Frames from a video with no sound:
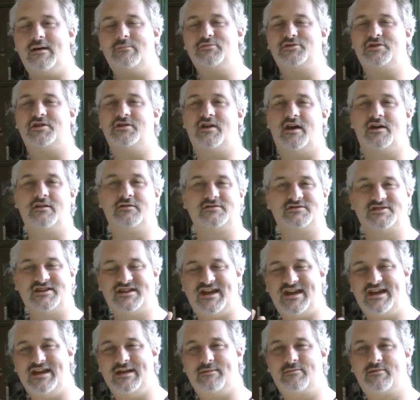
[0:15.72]
I'm John Arnold.
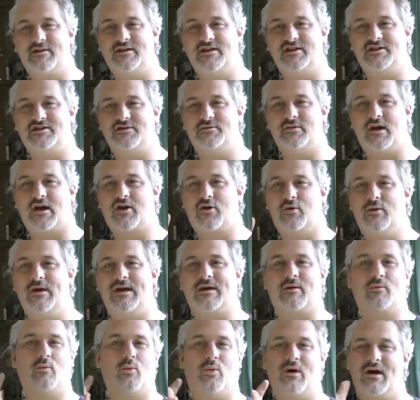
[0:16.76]
Today I'm going to do a
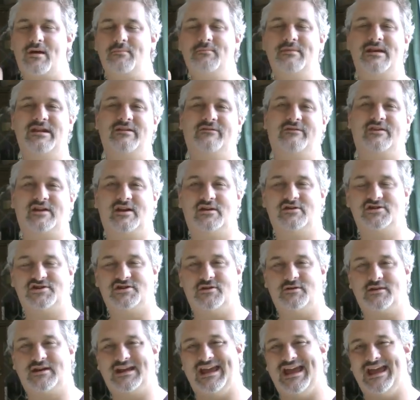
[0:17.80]
quick one minute video
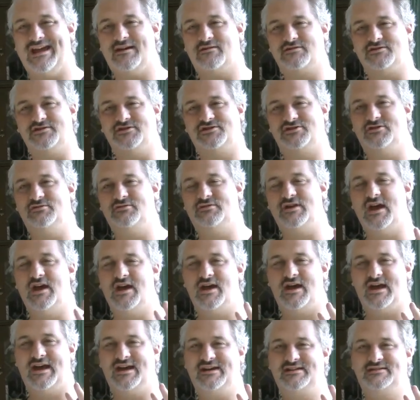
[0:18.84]
showing you how to shoot
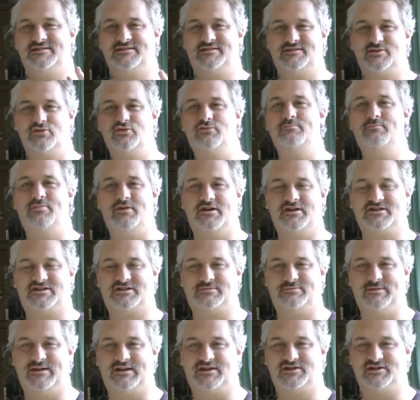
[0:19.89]
a zoom
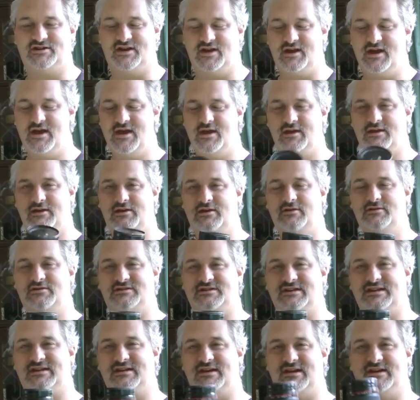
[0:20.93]
burst picture
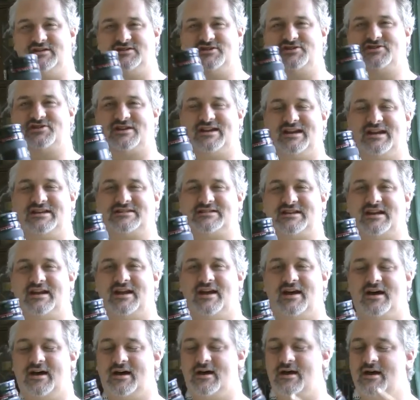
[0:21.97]
using a digital S L
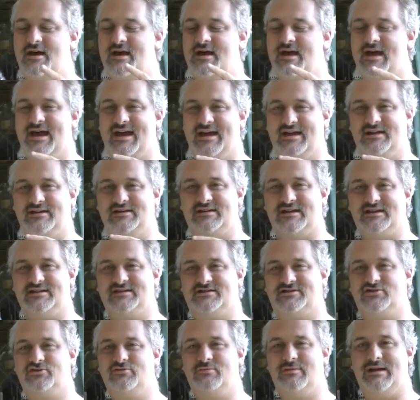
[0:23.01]
R and a
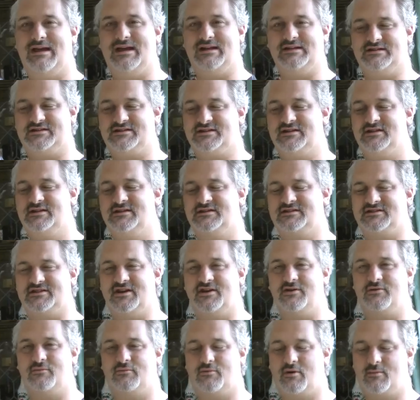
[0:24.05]
zoom lens.
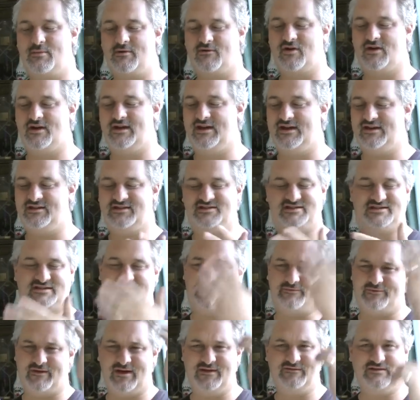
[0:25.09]
So what we've got here, this is
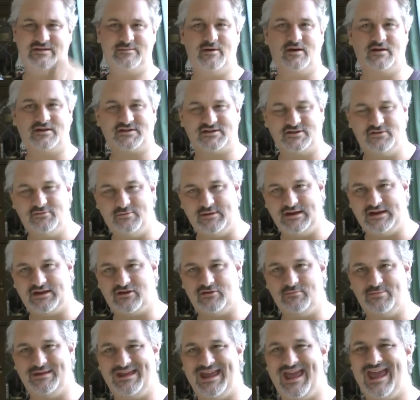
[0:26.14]
a five D Mark two, but it
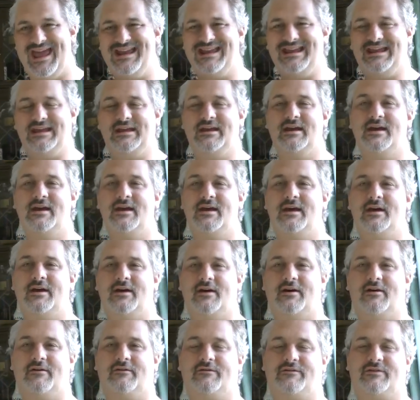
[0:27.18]
could be any
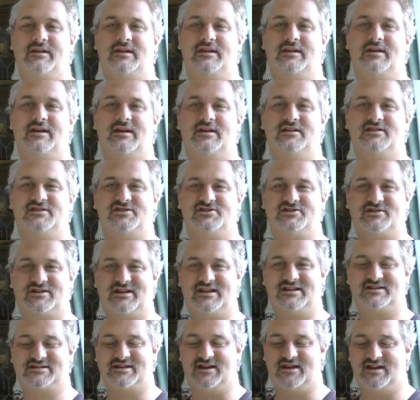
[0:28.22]
of the uh,
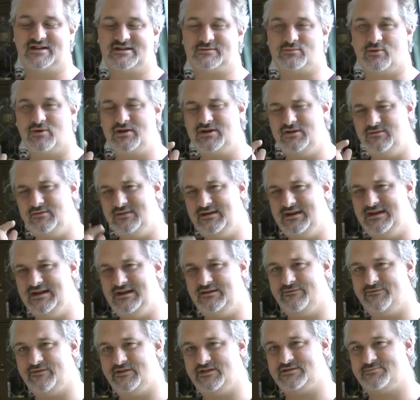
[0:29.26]
digital S L Rs. What you
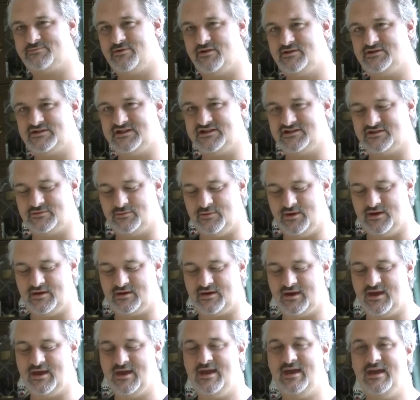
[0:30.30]
need for this process to
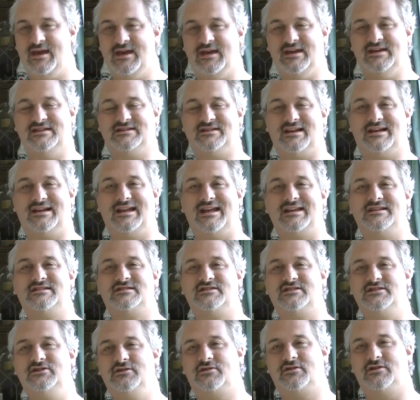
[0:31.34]
work is a
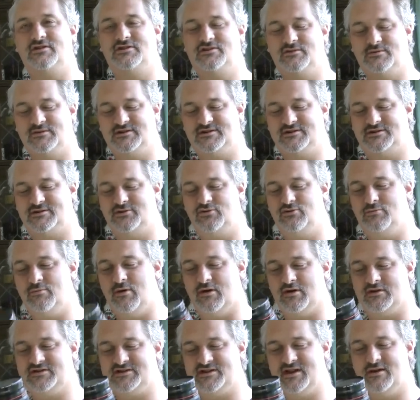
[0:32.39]
lens that you can do a zoom
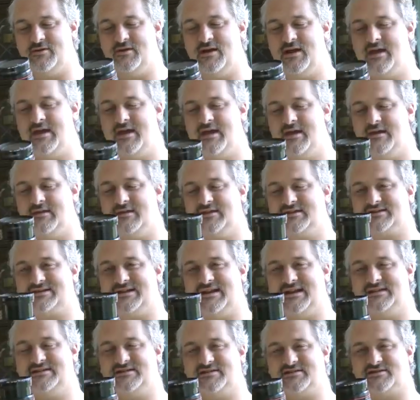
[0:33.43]
on. So this
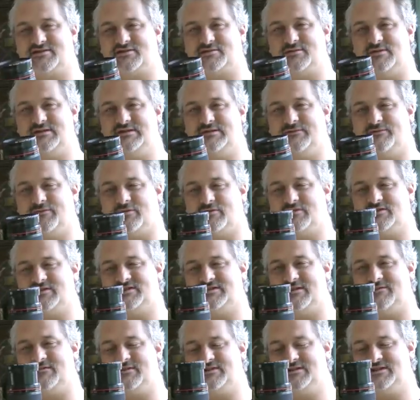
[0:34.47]
lens is a twenty-four to
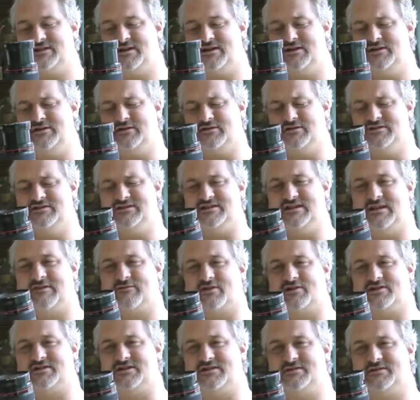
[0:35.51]
seventy, and you can see I've
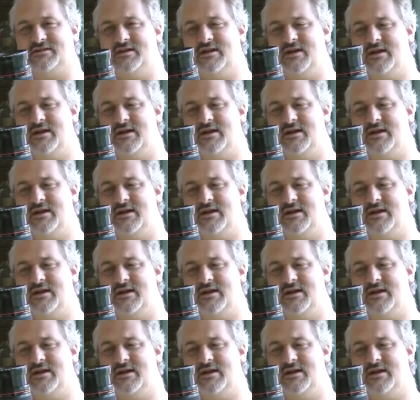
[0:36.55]
got a,